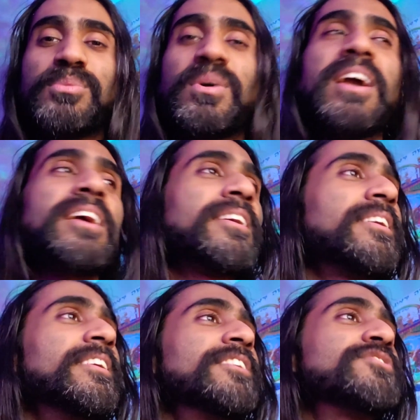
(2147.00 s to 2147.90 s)
away,
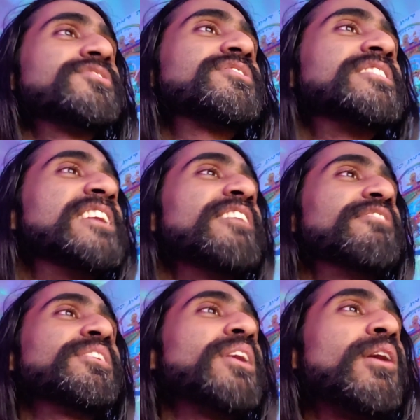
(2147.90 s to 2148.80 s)
just
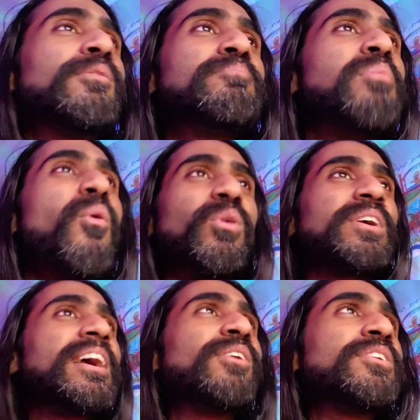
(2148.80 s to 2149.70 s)
giving out,
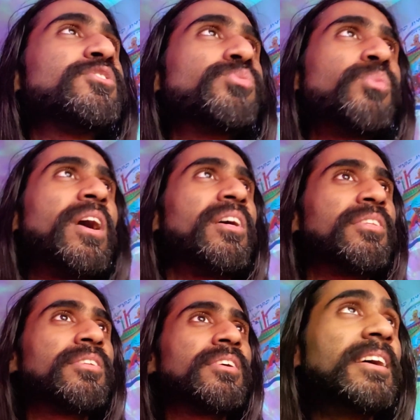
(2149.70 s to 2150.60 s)
pouring out his
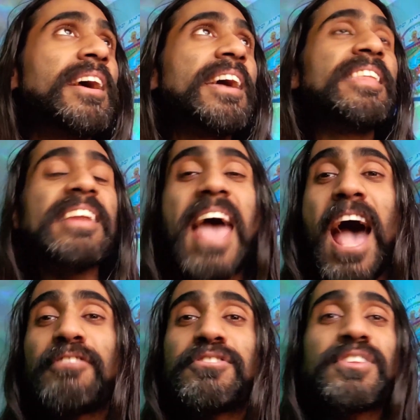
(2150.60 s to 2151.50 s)
wealth. And then
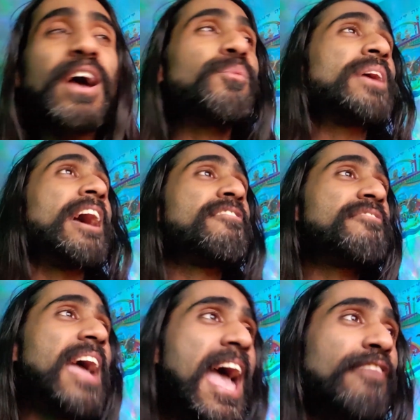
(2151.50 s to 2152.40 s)
after that, we
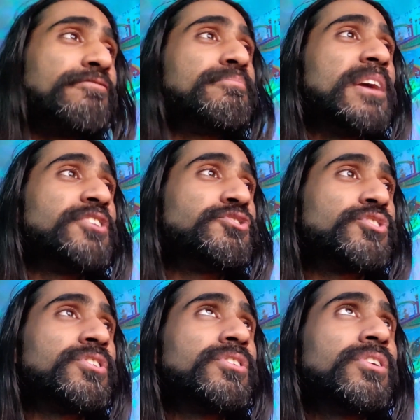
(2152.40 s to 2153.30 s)
have F
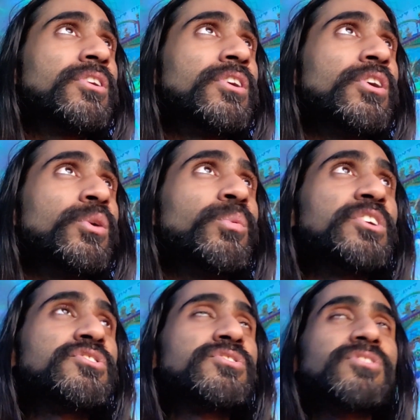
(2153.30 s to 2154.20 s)
major,
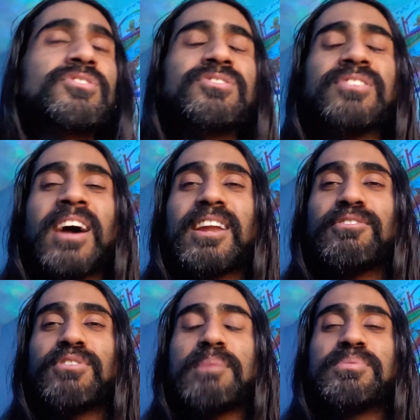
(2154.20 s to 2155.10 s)
which just kind
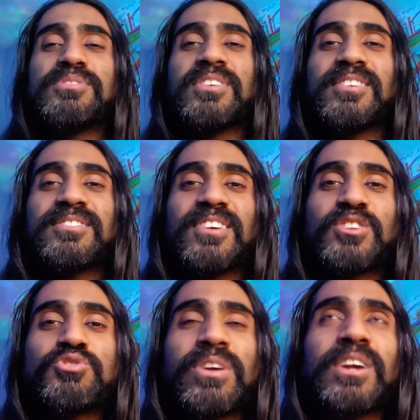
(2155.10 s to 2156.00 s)
of represents
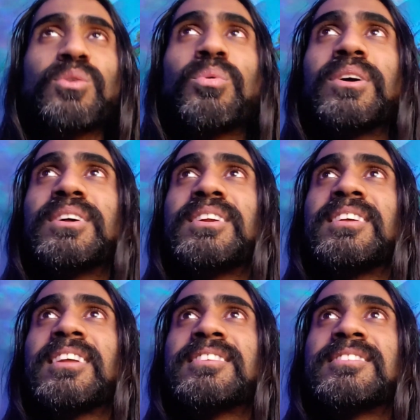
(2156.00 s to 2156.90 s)
a
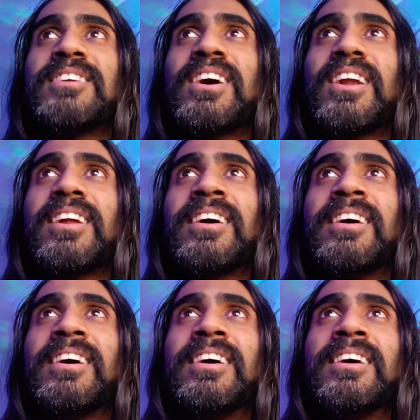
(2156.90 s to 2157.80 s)
tranquility that's not
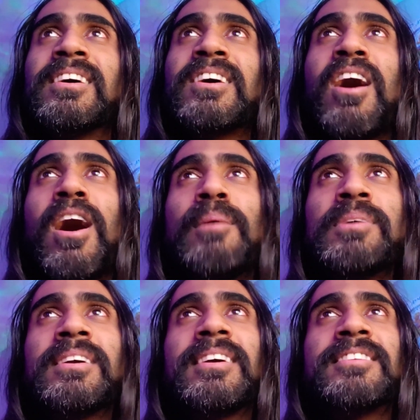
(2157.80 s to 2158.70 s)

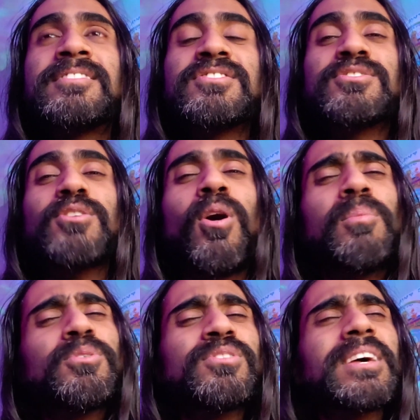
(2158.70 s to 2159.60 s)
calming, it's just
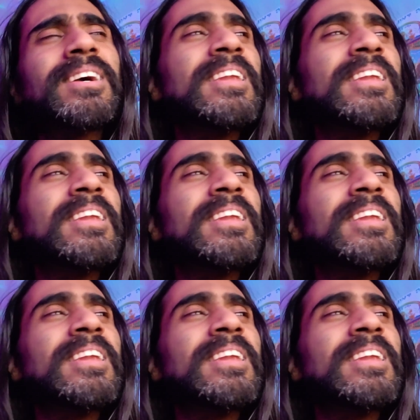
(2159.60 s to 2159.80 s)
almost like a